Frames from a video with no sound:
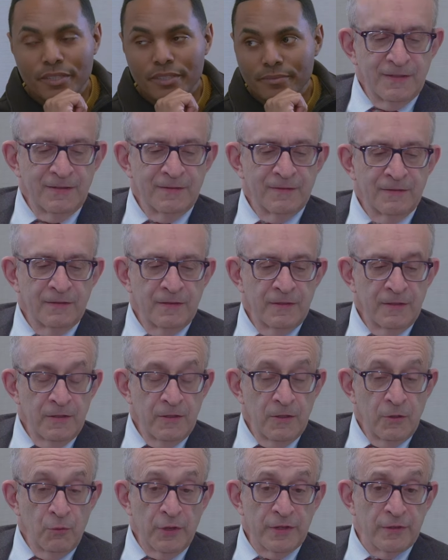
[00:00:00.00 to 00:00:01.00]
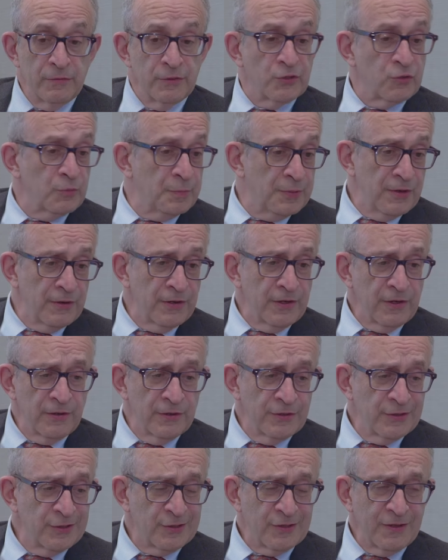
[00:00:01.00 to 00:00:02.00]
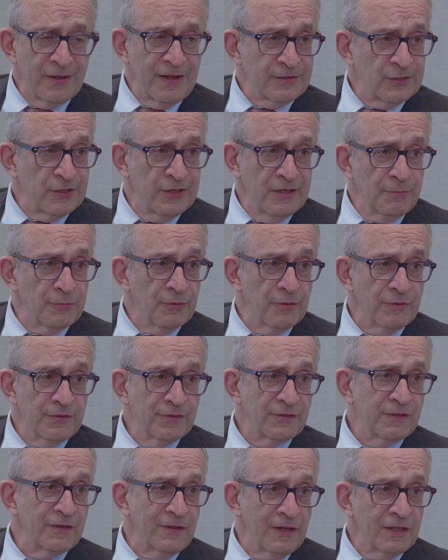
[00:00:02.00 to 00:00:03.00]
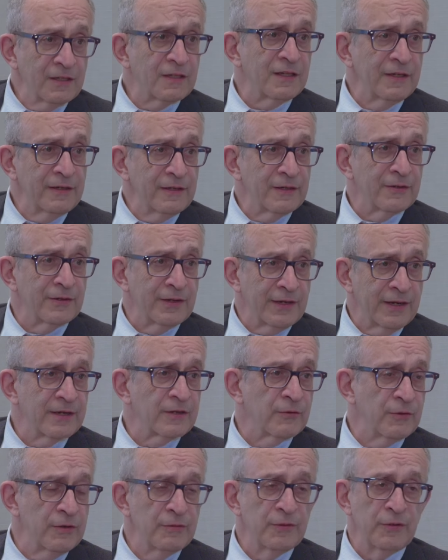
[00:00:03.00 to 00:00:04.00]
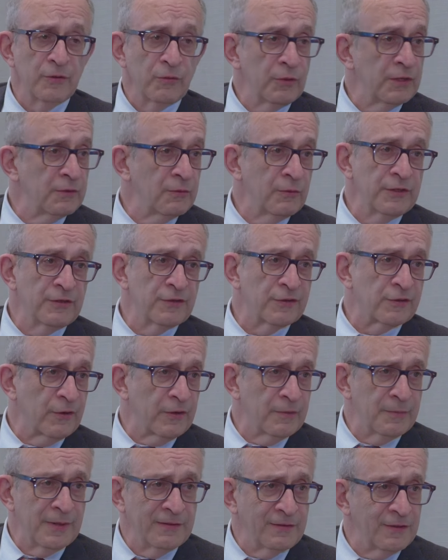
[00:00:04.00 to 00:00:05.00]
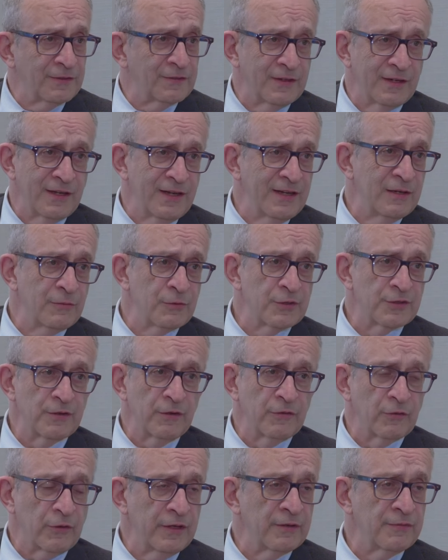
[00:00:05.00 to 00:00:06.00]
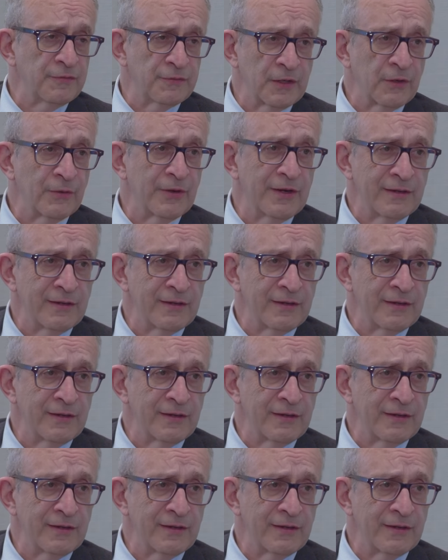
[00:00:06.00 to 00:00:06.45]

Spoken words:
Yeah. Whether it's superior or just a lot cheaper is still unclear, and I agree with you. We just heard about this today, and we're still trying to figure out.